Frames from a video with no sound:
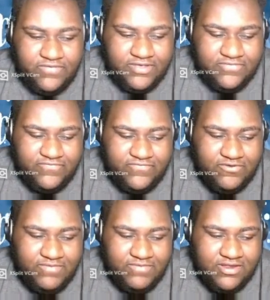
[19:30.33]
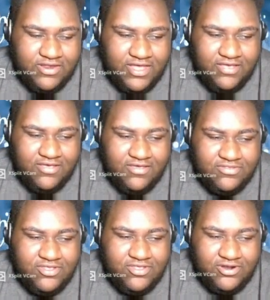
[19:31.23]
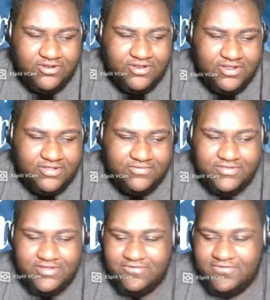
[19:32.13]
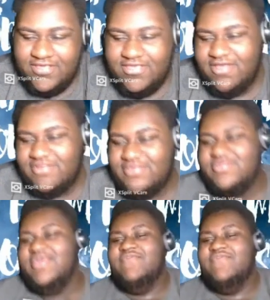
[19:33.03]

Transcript: you a man or not. I told her, you know what, y'all? This is the video,